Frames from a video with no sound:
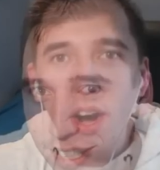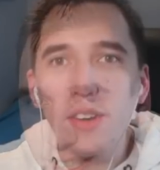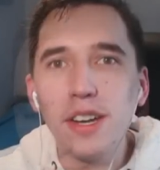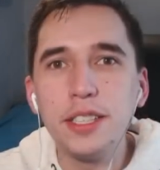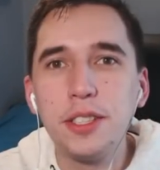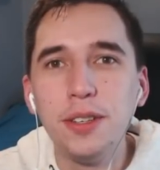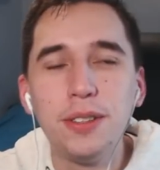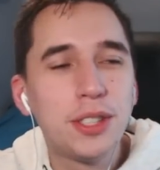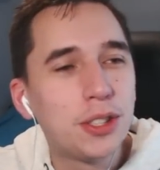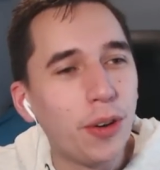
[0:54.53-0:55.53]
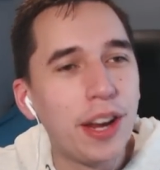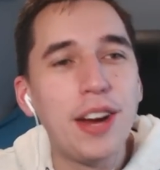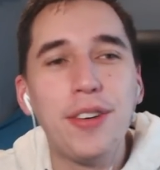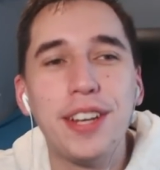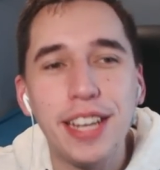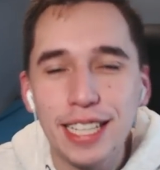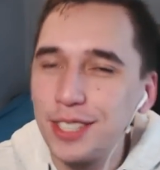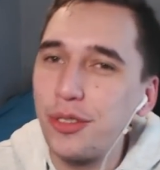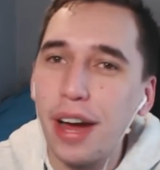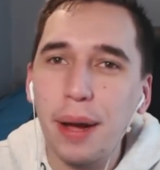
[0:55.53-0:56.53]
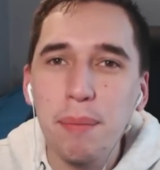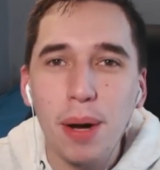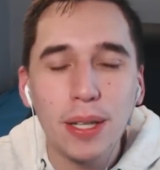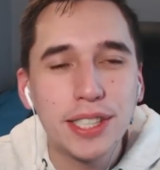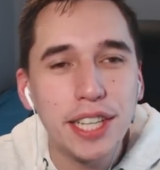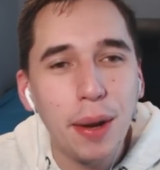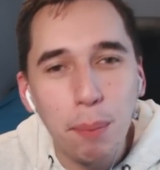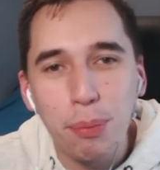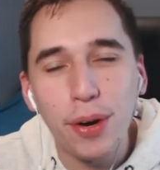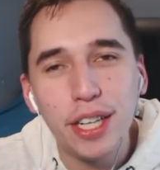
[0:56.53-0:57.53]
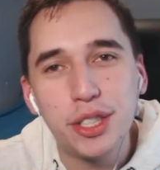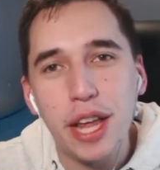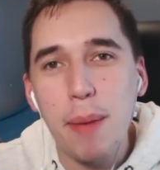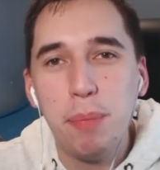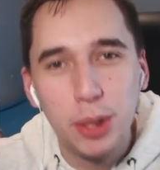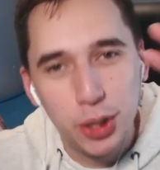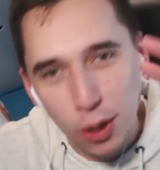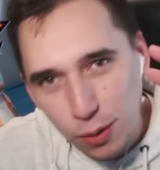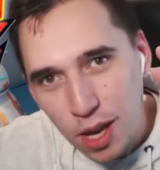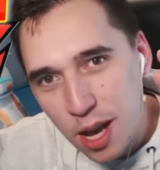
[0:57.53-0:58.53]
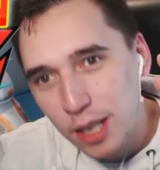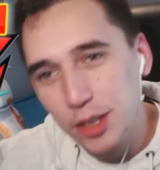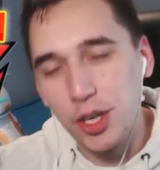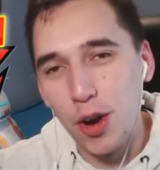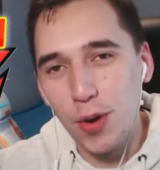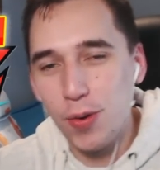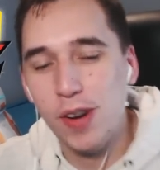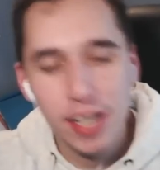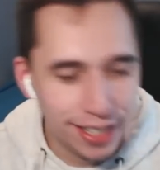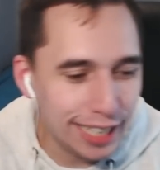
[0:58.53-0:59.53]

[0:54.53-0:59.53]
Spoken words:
Alright dudes, so here it is, Dragon Ball Z Abridged, Episode 2.